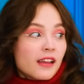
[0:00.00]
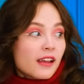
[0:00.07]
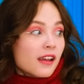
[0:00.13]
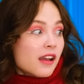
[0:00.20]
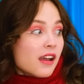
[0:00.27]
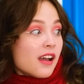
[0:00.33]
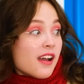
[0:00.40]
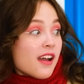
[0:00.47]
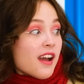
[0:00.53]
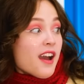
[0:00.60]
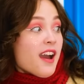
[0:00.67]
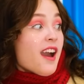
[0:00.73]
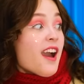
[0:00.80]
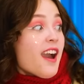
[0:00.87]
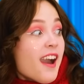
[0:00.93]
hear.
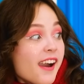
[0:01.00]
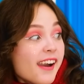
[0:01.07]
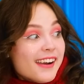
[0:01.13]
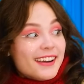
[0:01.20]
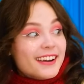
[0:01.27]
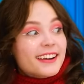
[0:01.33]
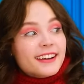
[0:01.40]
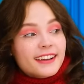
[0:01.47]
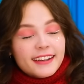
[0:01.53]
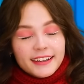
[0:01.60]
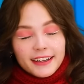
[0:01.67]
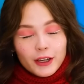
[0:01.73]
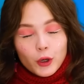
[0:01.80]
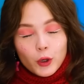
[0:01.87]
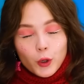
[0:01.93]

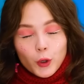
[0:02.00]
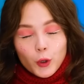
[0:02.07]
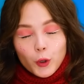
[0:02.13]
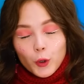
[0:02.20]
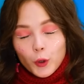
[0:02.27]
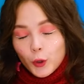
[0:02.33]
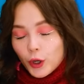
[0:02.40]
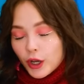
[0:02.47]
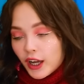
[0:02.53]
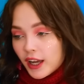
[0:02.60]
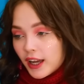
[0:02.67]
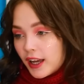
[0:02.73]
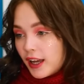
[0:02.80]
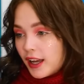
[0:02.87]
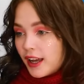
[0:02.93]
Phew.
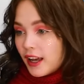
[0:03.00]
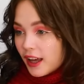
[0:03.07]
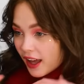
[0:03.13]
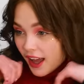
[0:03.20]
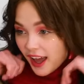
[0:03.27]
Made it.